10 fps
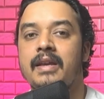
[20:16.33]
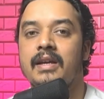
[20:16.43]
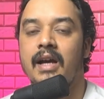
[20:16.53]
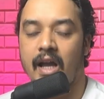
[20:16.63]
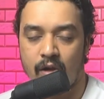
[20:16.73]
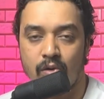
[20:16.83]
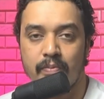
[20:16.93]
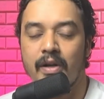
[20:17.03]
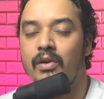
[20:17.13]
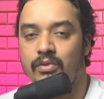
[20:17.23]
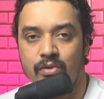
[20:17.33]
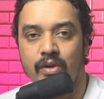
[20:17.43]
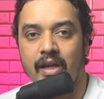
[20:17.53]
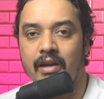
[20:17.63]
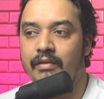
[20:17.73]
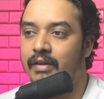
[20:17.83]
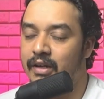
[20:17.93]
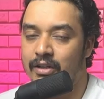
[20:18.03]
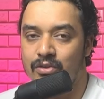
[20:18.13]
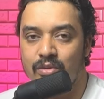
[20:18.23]
I hope now you have
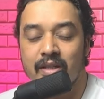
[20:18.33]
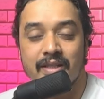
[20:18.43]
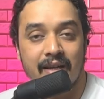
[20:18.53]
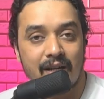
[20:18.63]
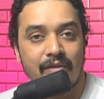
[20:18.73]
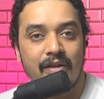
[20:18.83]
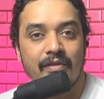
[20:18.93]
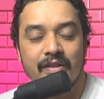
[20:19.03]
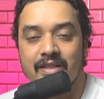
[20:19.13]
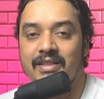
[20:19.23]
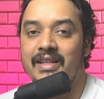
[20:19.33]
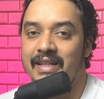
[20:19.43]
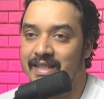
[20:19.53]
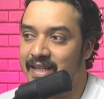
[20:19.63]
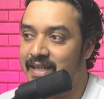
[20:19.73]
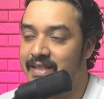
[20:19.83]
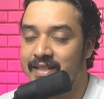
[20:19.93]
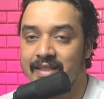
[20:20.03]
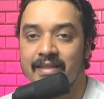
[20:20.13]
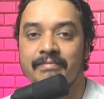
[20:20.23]
understood the second way, which is the
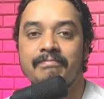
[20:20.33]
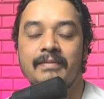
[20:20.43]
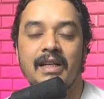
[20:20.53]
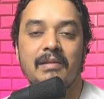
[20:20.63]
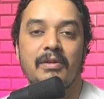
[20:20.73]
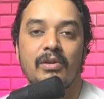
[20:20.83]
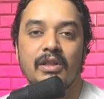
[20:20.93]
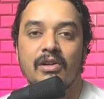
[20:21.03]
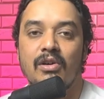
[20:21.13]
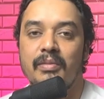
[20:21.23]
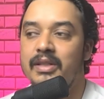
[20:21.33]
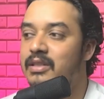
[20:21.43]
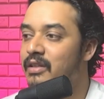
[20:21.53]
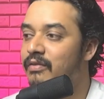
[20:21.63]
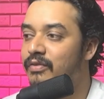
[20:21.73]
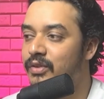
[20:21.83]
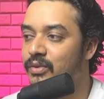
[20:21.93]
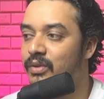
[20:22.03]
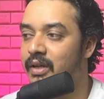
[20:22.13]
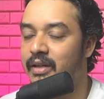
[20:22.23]
regex. Let me know in the comments if
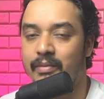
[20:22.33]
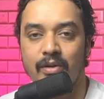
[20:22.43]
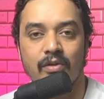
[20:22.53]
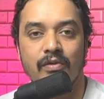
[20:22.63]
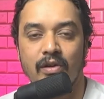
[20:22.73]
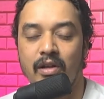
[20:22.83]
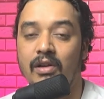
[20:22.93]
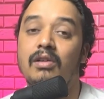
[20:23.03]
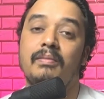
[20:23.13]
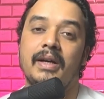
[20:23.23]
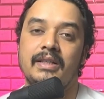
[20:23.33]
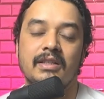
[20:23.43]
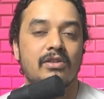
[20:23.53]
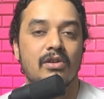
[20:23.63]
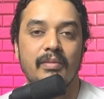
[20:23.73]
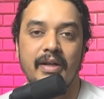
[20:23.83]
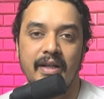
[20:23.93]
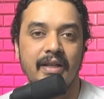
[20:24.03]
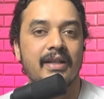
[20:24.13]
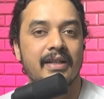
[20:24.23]
you are able to follow along by just
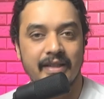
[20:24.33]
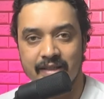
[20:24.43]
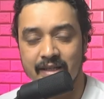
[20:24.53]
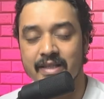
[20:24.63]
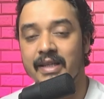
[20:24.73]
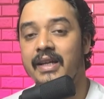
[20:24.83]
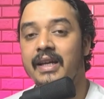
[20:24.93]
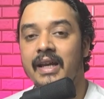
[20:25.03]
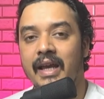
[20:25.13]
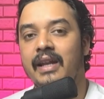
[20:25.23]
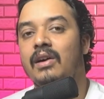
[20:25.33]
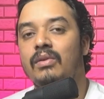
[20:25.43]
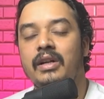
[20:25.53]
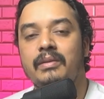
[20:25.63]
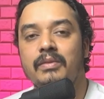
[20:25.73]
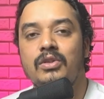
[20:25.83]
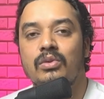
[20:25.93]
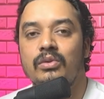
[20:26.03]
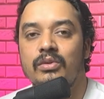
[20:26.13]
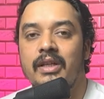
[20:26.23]
commenting regex. And now let me show
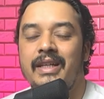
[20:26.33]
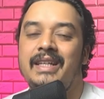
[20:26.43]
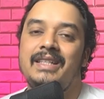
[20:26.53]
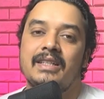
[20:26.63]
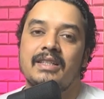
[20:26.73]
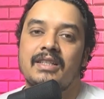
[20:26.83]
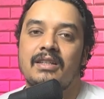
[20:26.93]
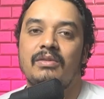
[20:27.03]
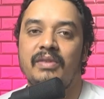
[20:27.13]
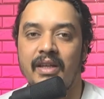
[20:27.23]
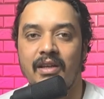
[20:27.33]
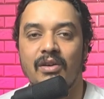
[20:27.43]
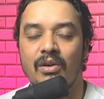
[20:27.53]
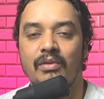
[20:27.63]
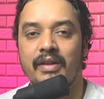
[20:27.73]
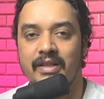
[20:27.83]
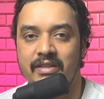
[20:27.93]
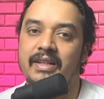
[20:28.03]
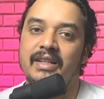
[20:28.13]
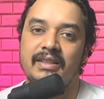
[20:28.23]
you the easiest way of
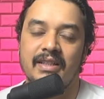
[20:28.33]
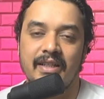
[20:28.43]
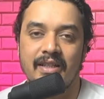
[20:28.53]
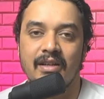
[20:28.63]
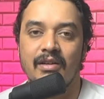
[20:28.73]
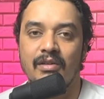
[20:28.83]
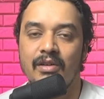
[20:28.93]
extracting the data